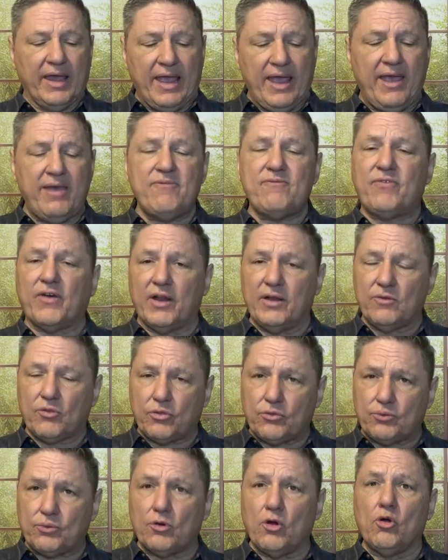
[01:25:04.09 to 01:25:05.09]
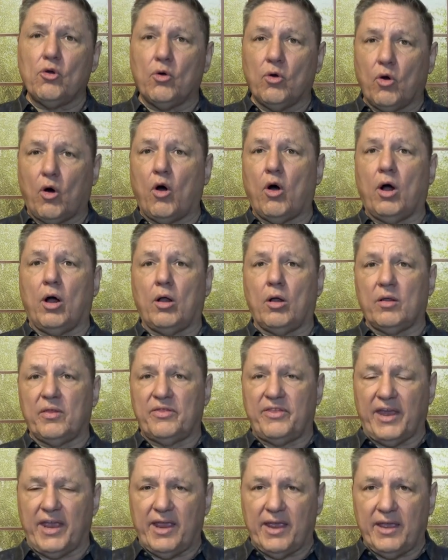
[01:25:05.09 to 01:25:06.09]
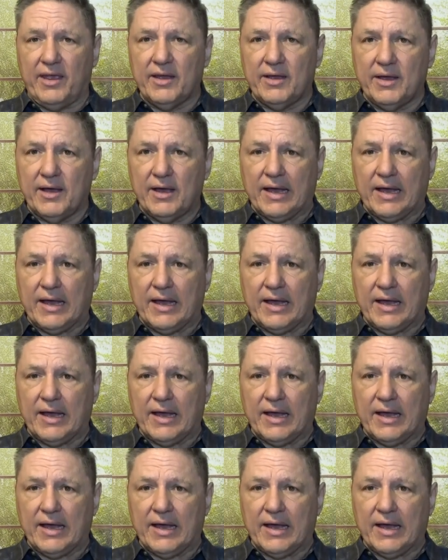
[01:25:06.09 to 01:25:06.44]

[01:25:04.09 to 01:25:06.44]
even through all the